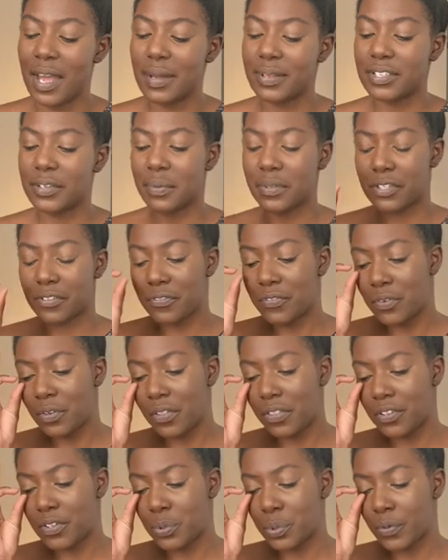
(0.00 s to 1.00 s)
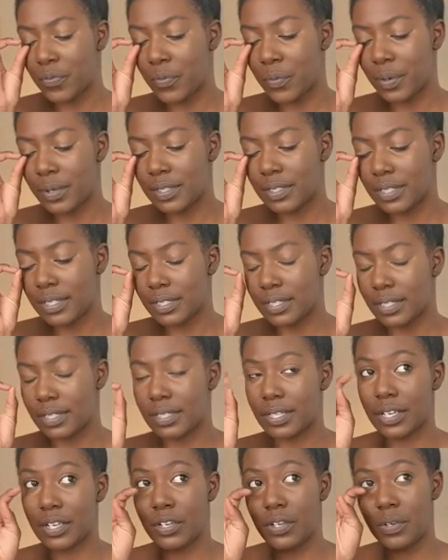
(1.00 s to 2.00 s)
So with the Fool of the Two of Voices,
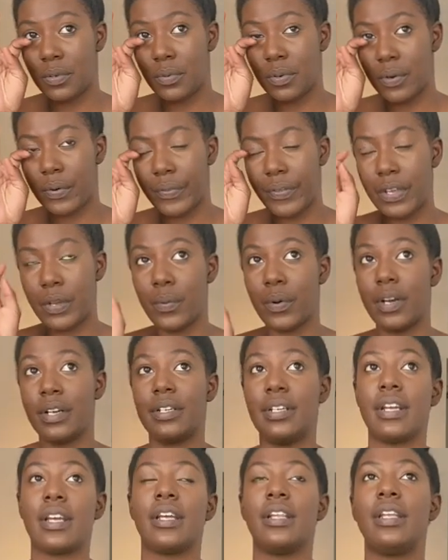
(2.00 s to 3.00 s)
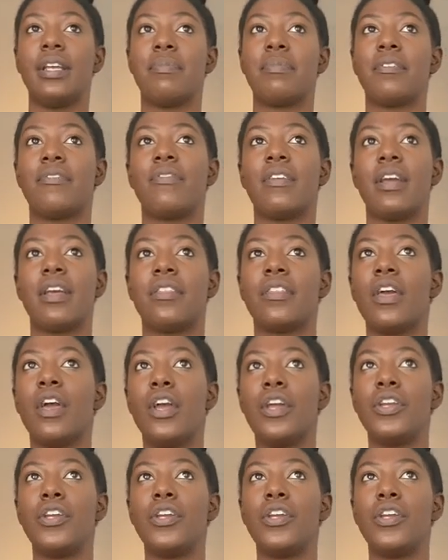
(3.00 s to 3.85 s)
it's like, you know that you wanna take a leap of faith.